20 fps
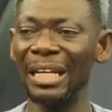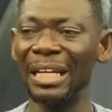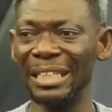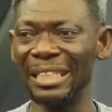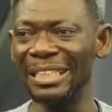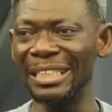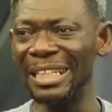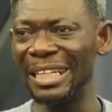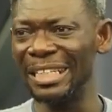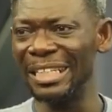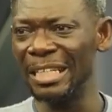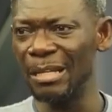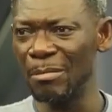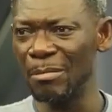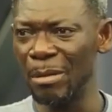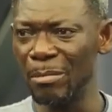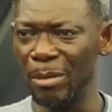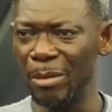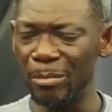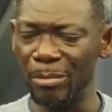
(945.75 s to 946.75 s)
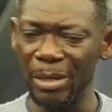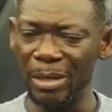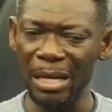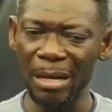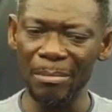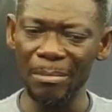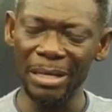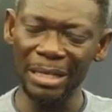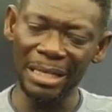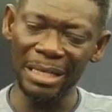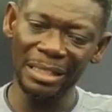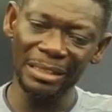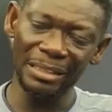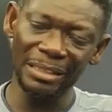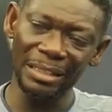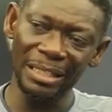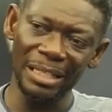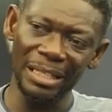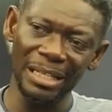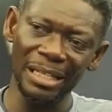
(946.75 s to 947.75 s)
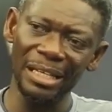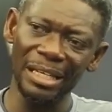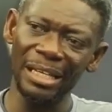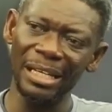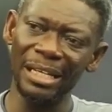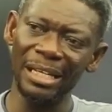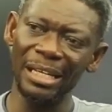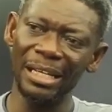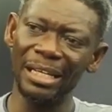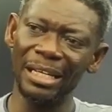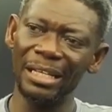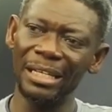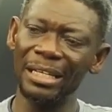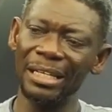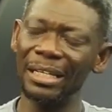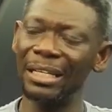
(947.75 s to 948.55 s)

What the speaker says: Eddie, and near maybe bra, mekan say, eh,